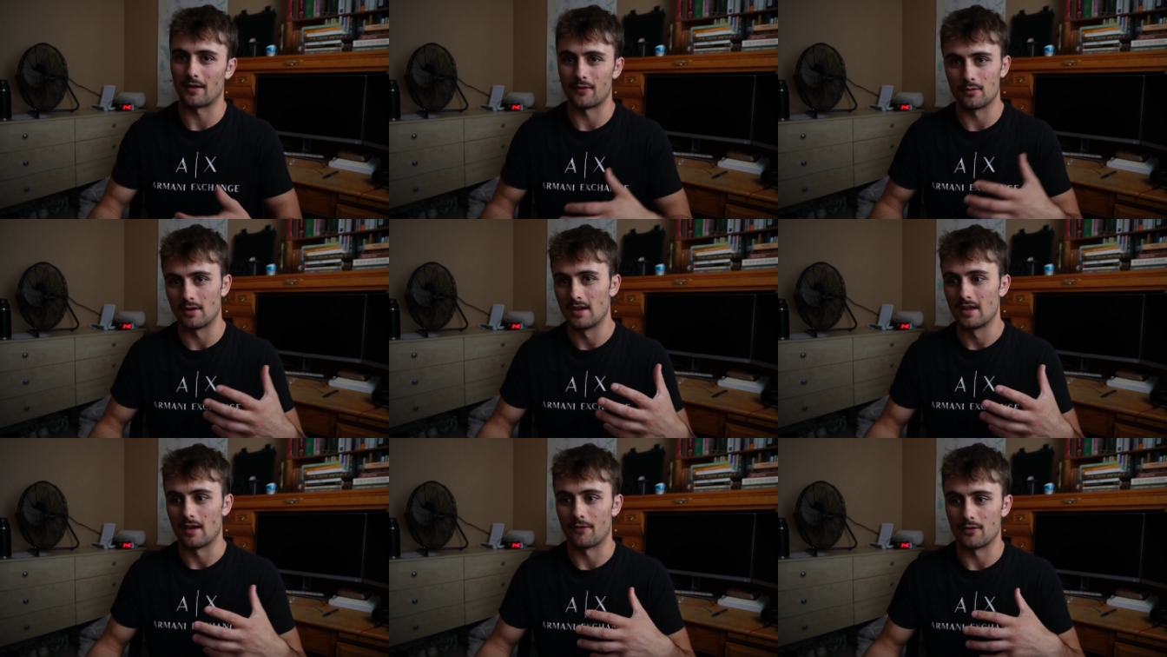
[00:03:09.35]
If
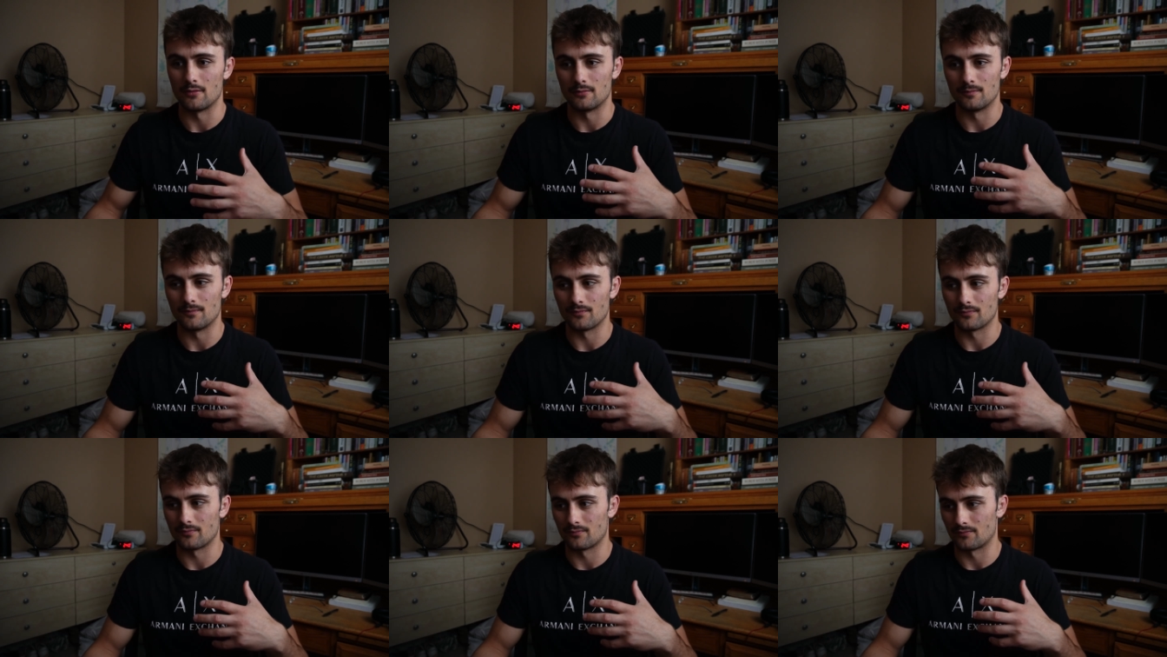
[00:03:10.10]
you
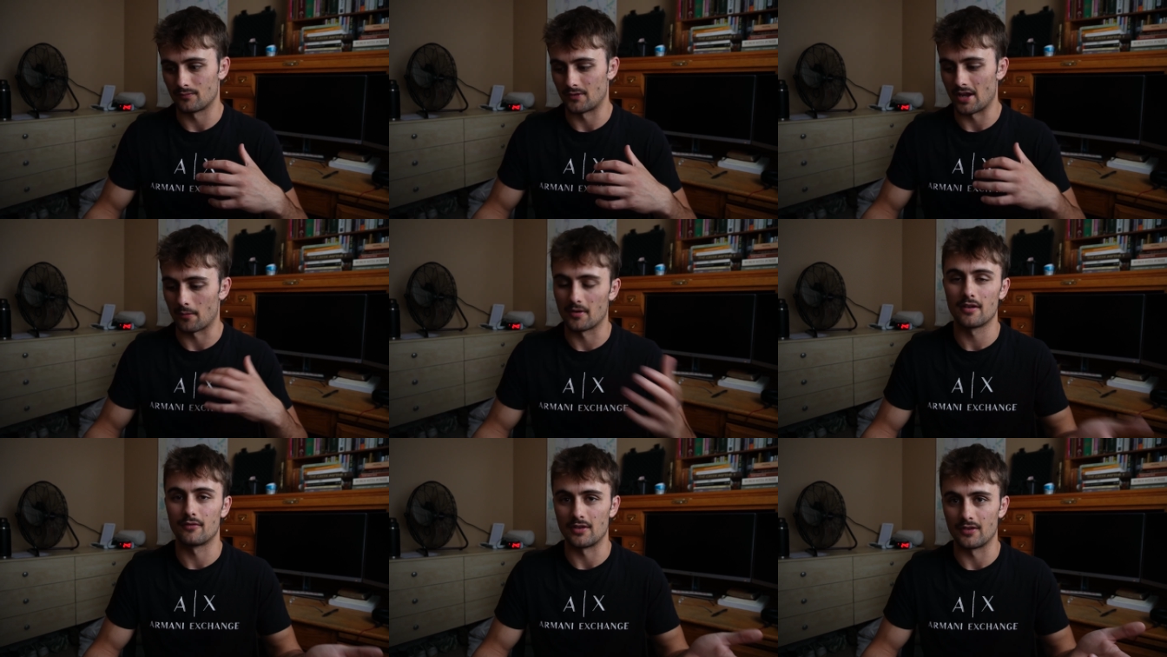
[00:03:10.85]
get
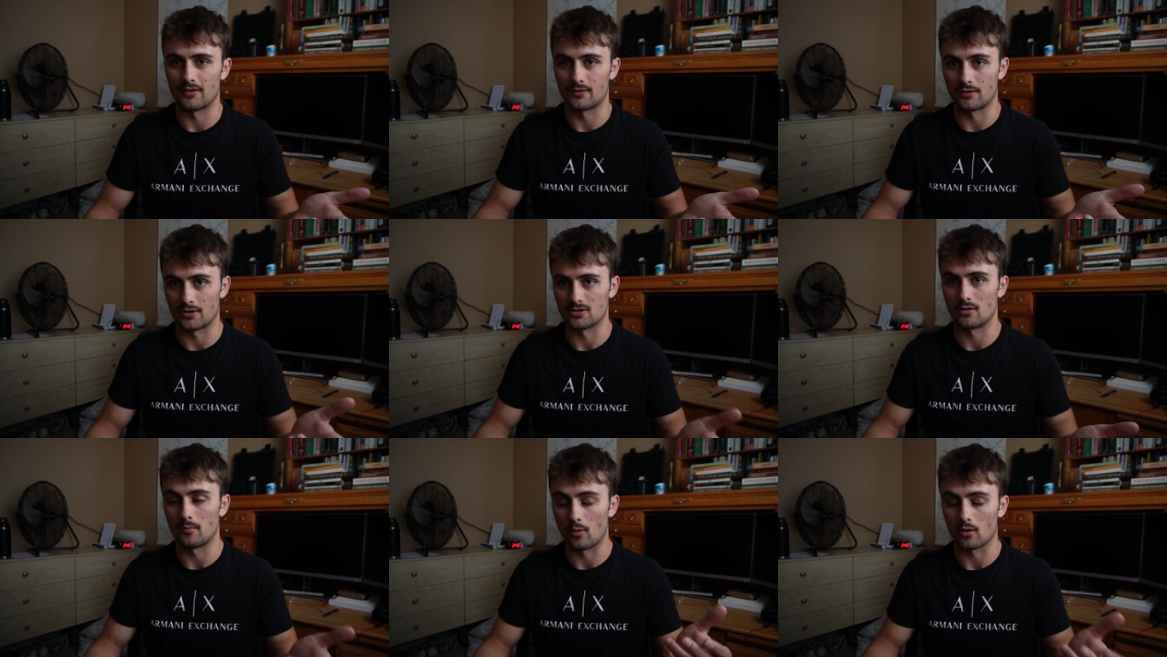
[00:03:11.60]
rid of these
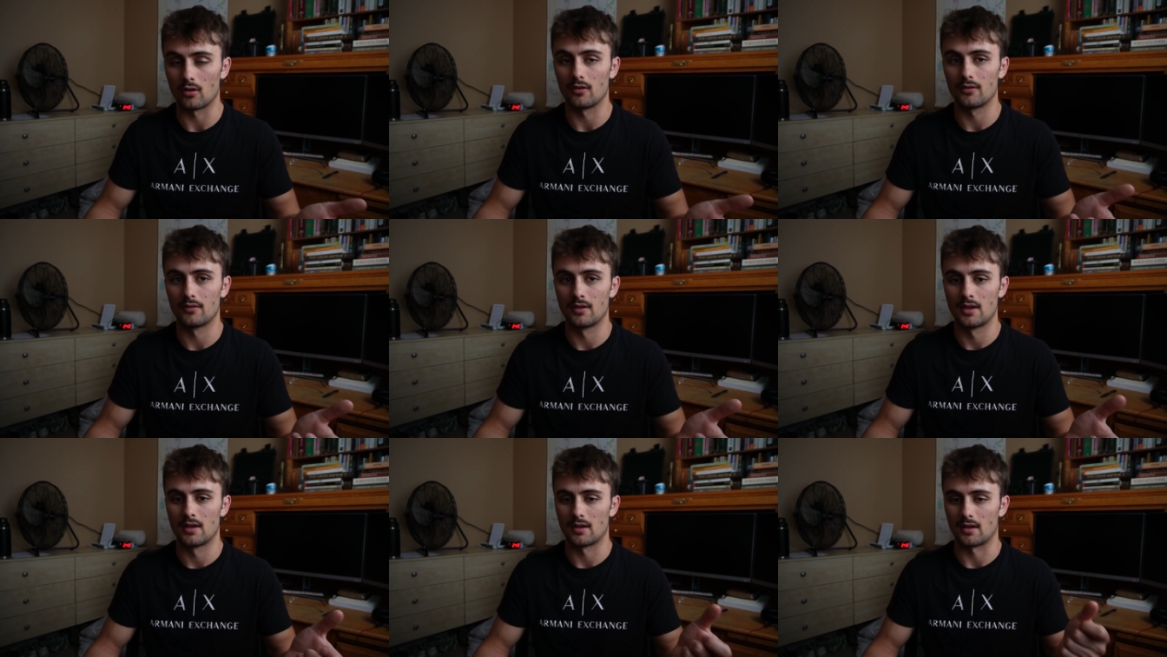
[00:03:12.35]
traditional moral
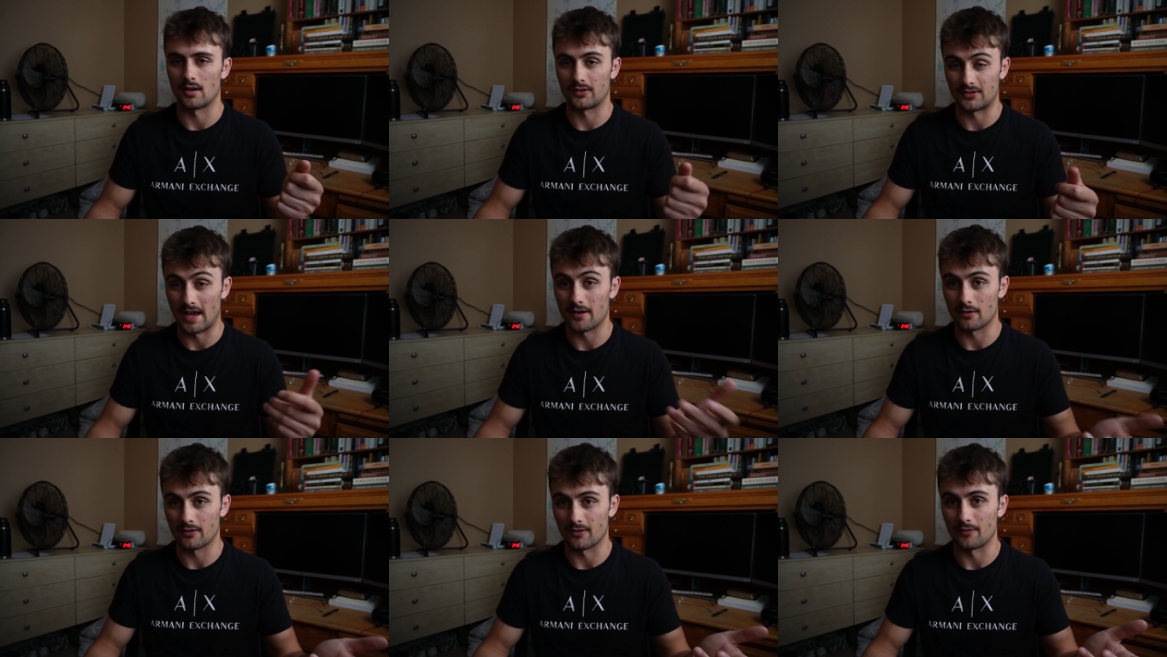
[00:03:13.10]

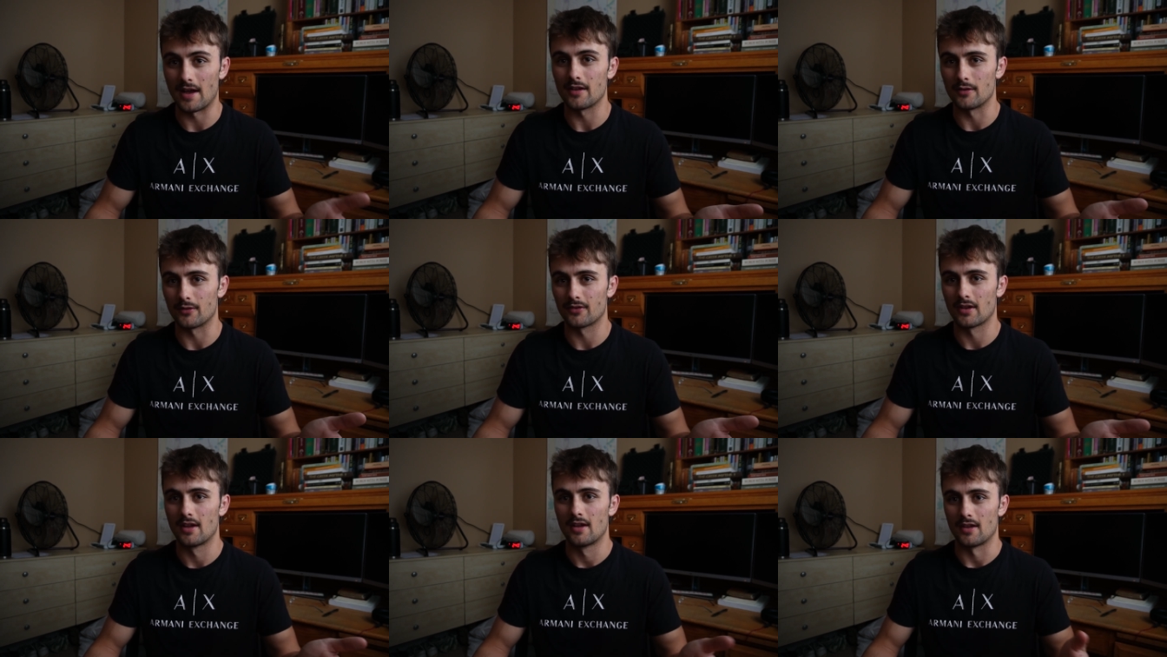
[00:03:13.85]
standards and values,
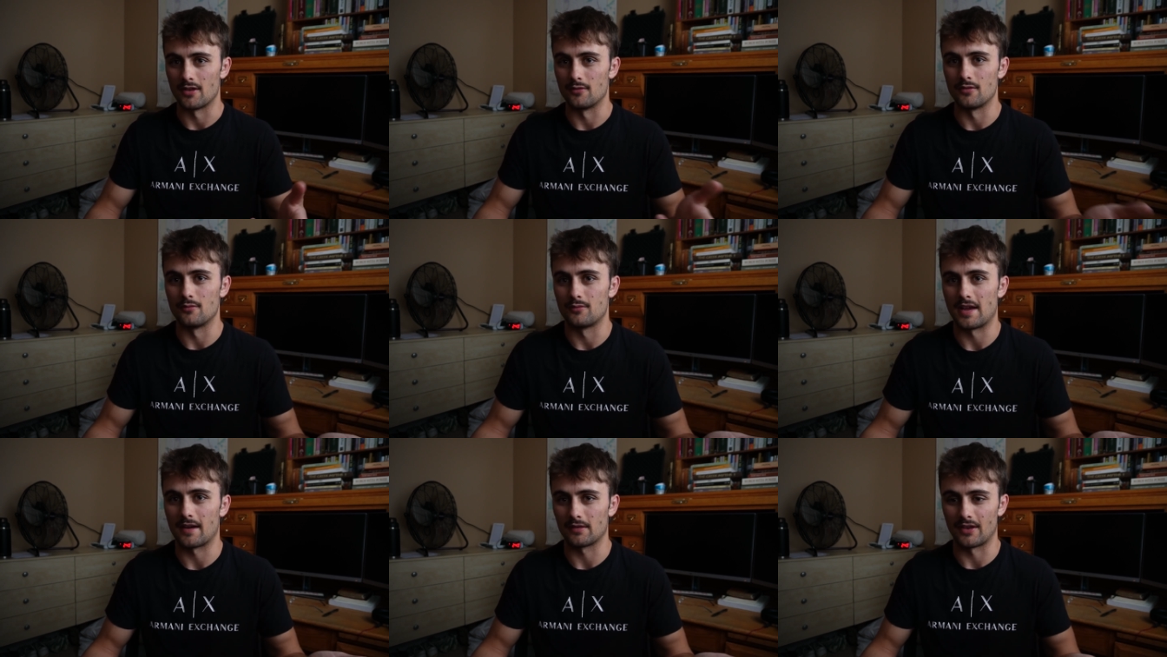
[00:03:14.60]
you
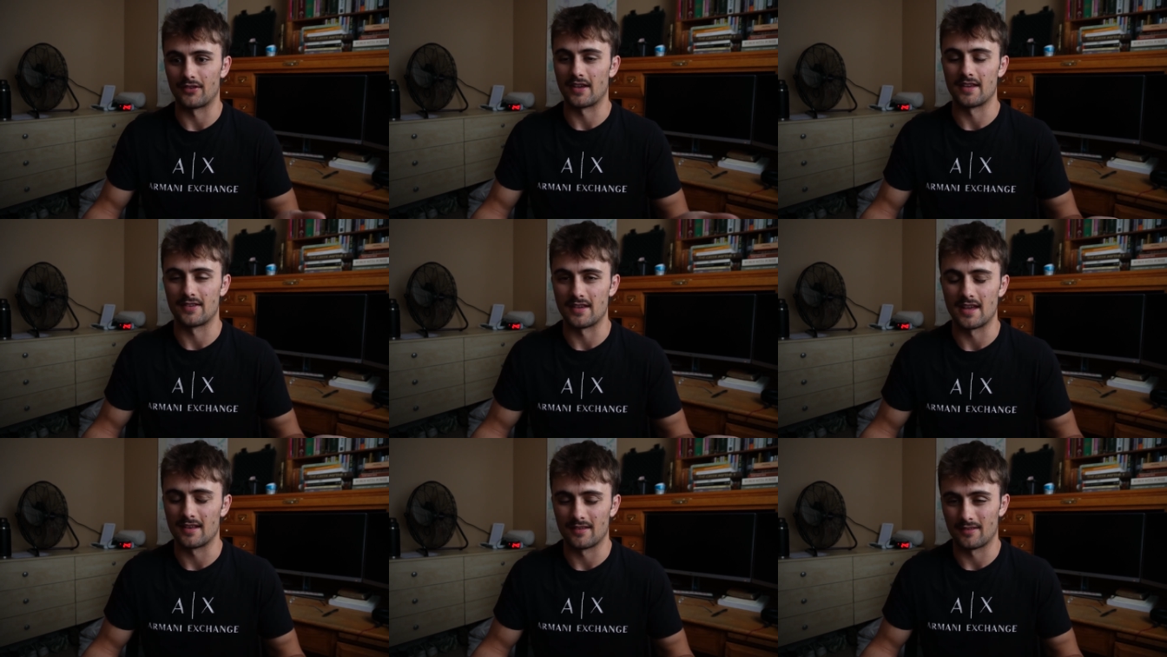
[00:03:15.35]
can't really
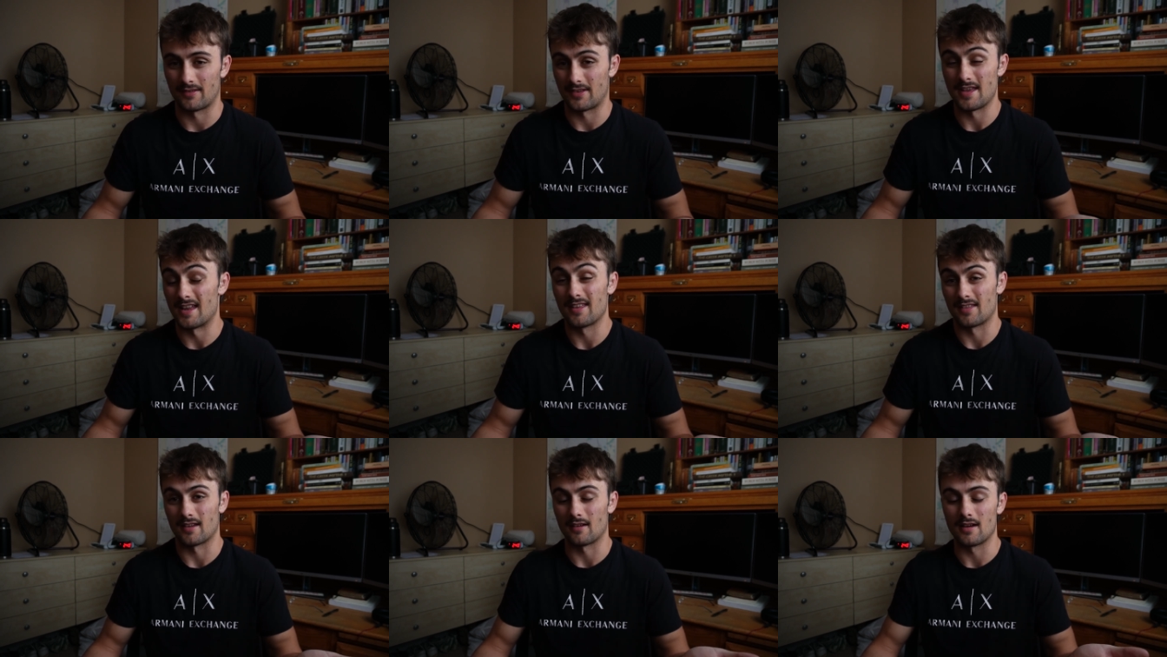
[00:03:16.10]
see
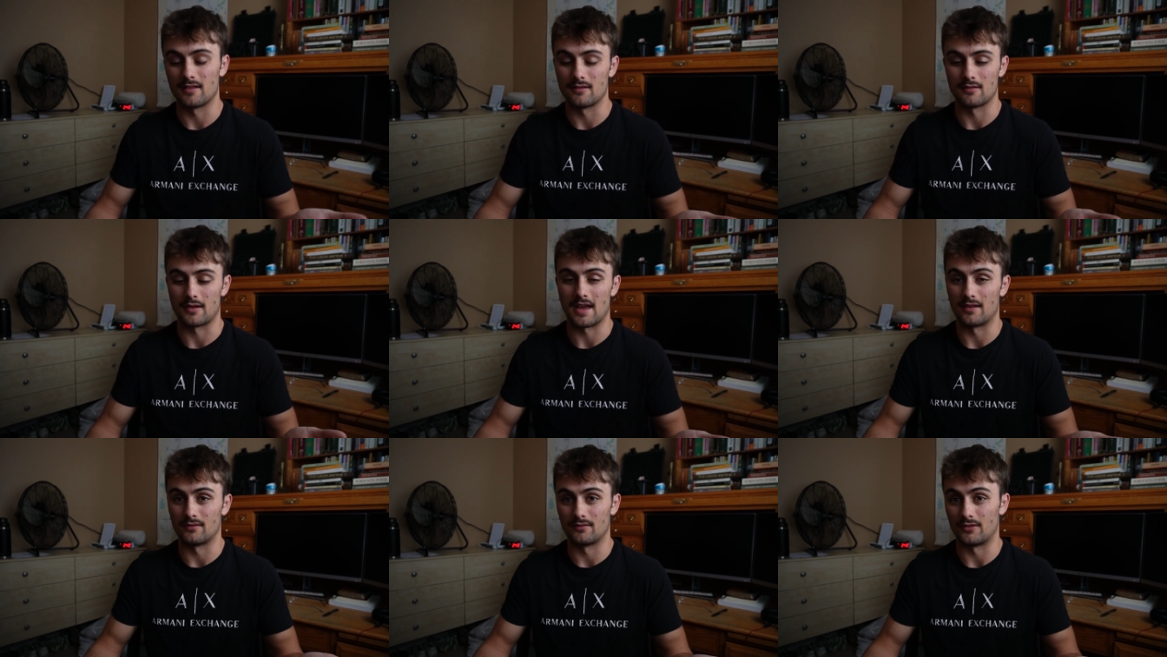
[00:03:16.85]
anything, right? You
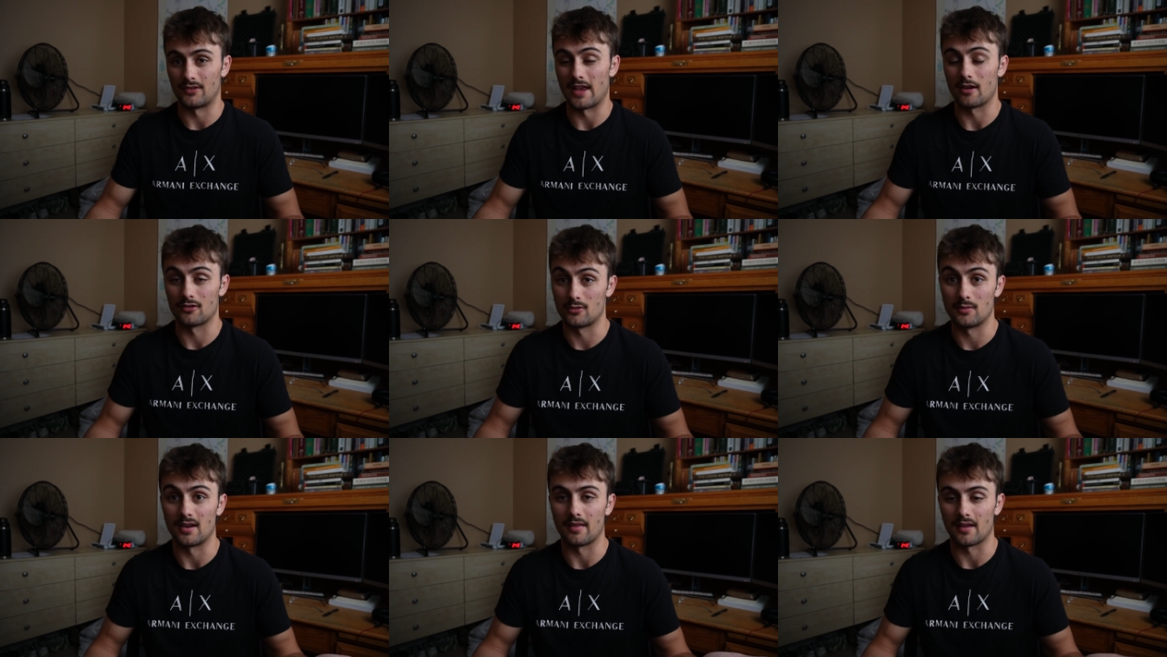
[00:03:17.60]
can't say or
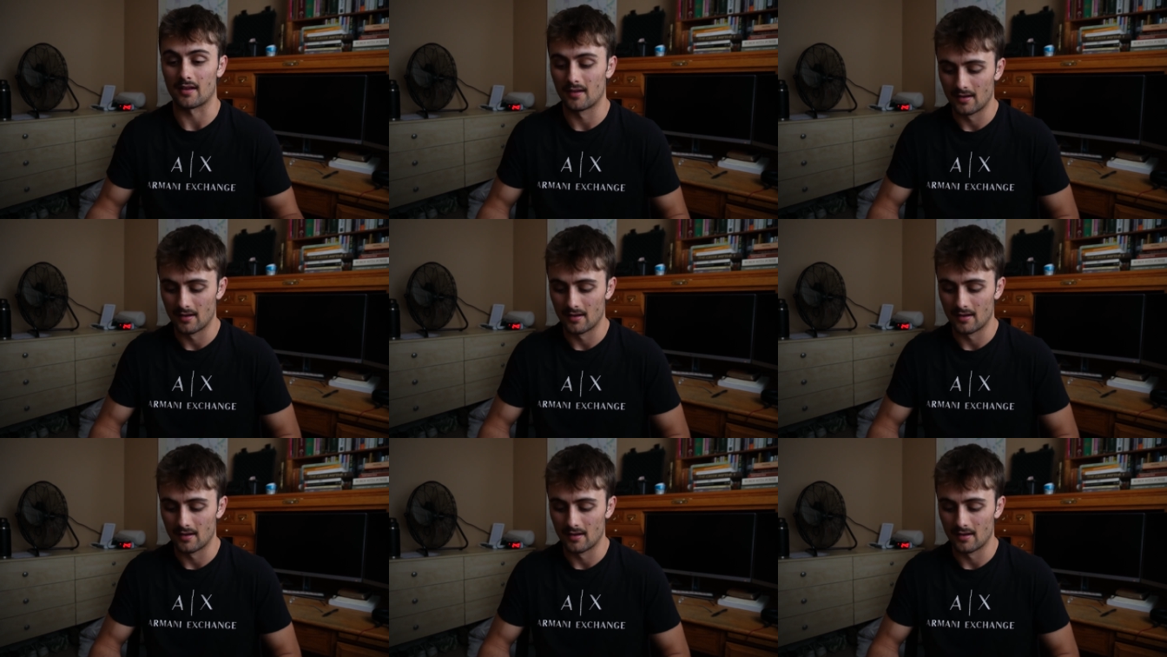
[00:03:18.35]
do anything.